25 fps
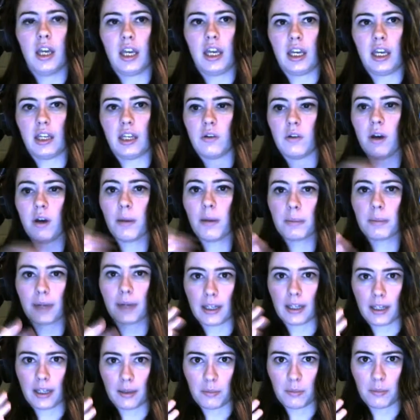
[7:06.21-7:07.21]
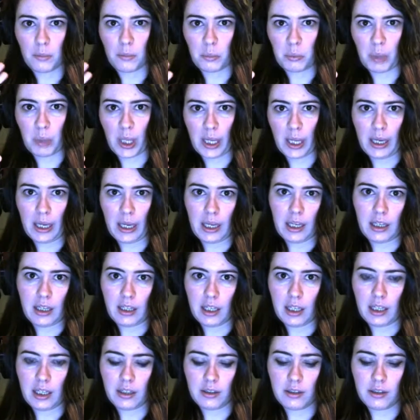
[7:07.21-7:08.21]
And you upgrade it by
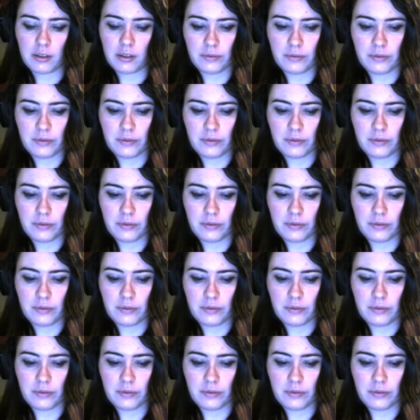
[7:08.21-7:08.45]
like